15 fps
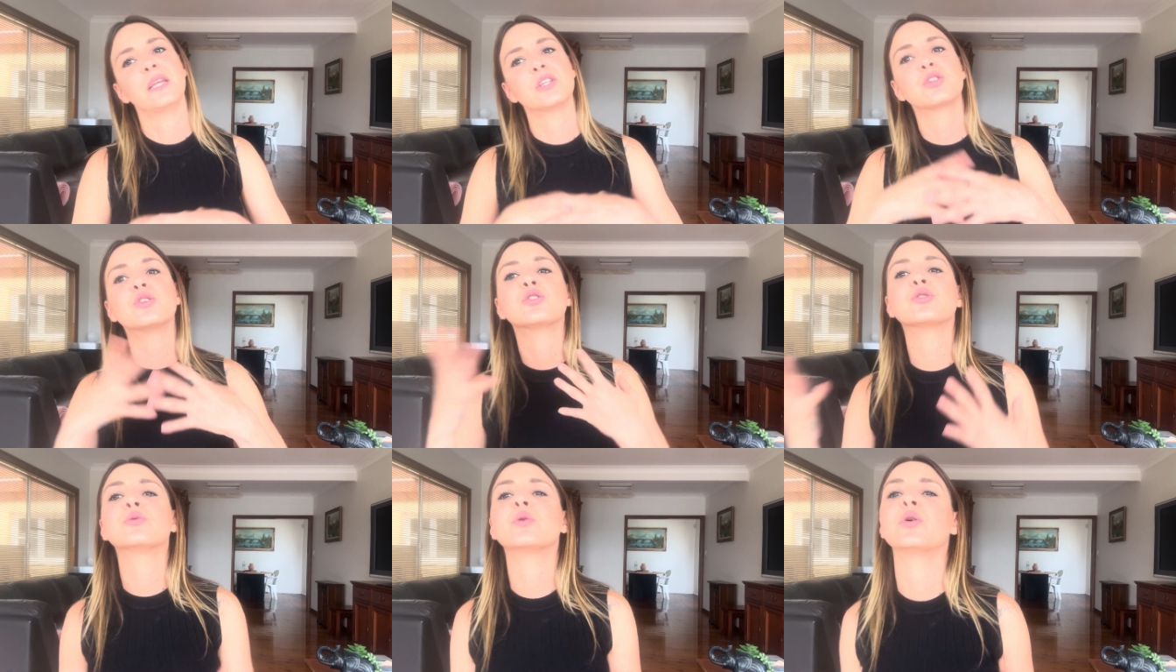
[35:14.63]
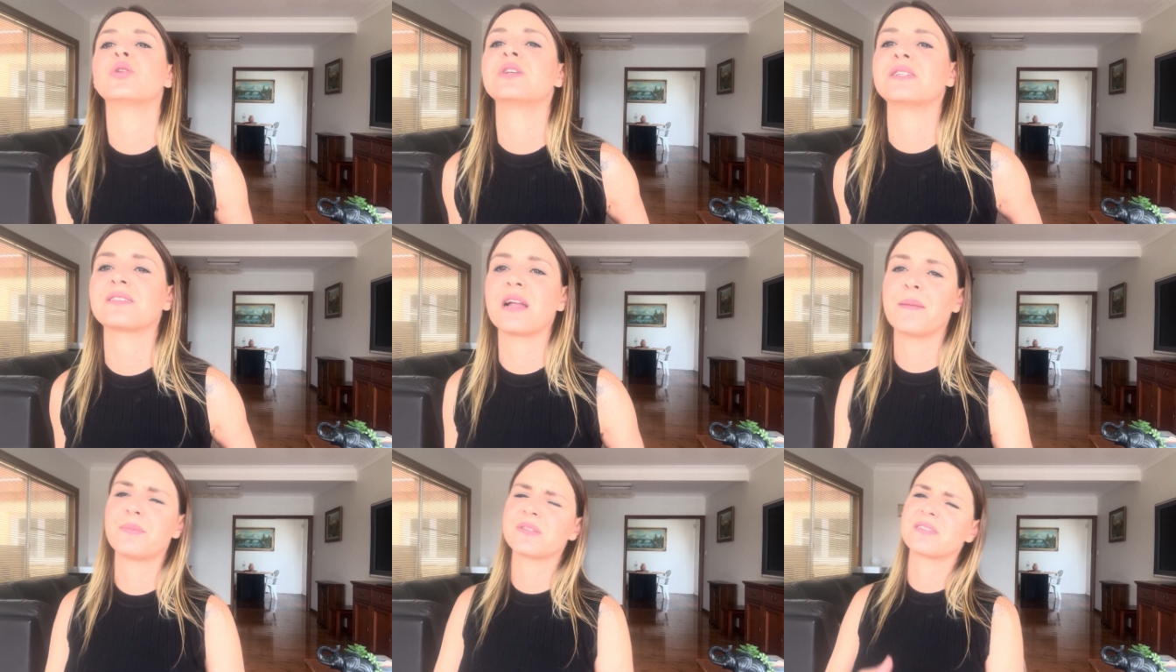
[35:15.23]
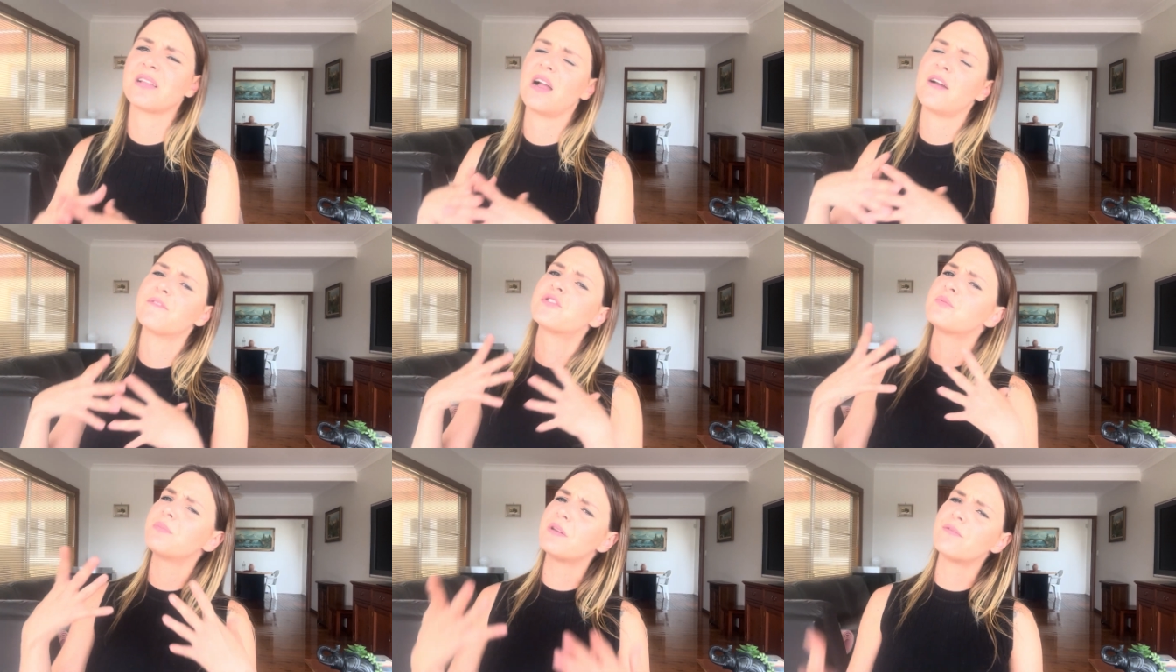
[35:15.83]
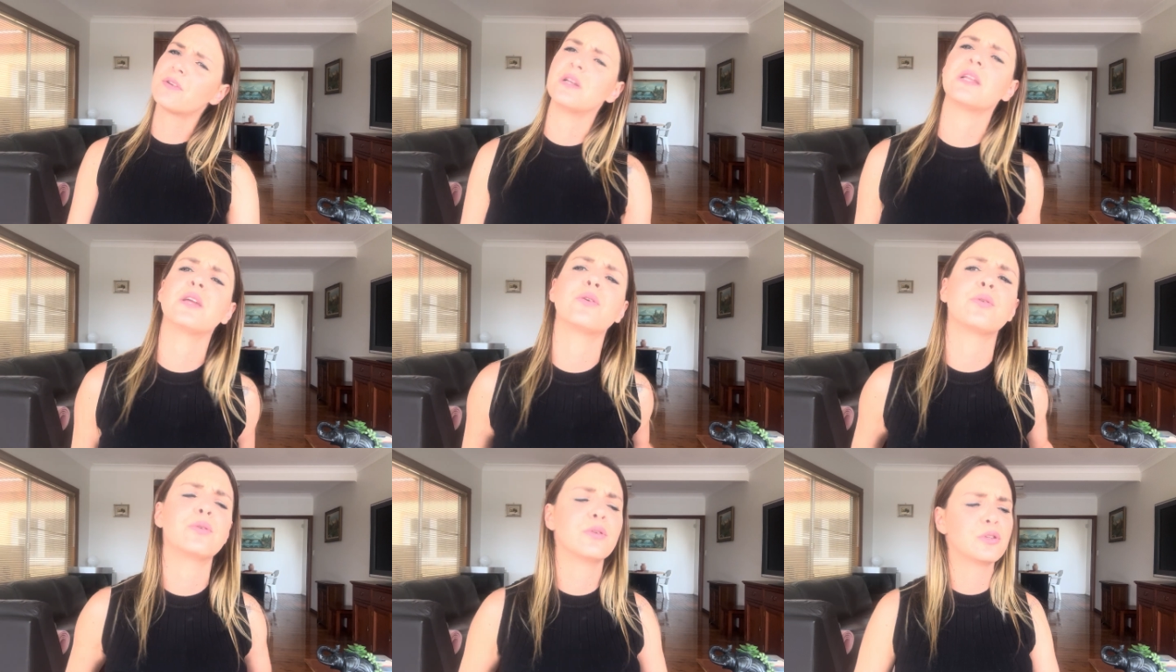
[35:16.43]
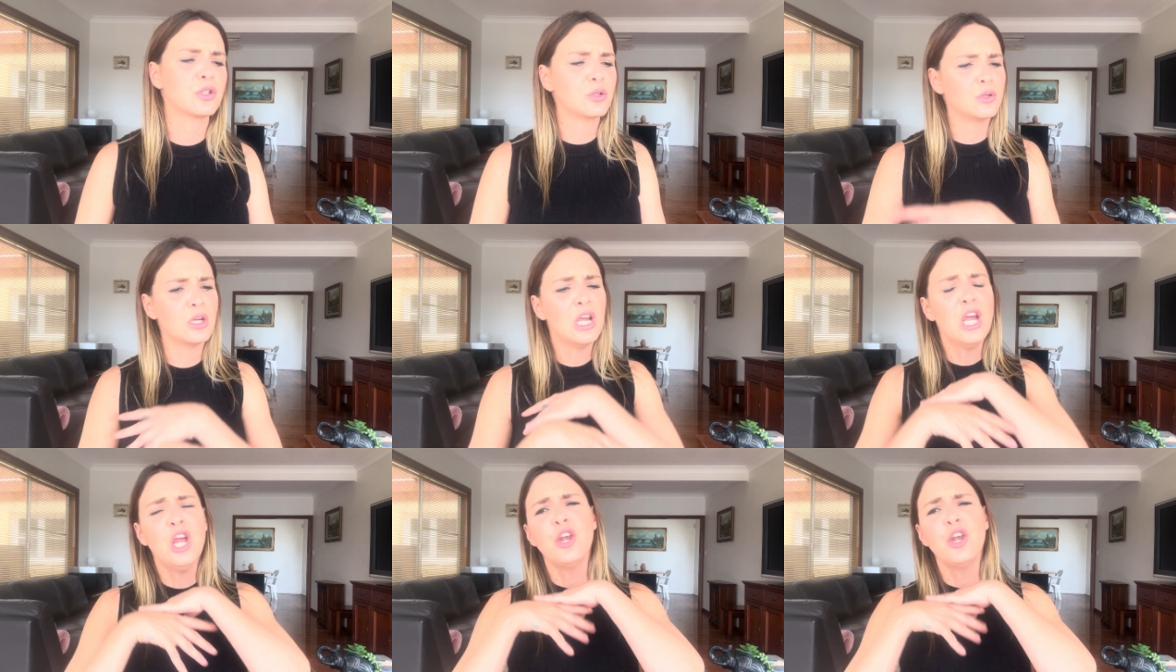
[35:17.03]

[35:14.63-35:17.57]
to do all this type of stuff, to be really good, to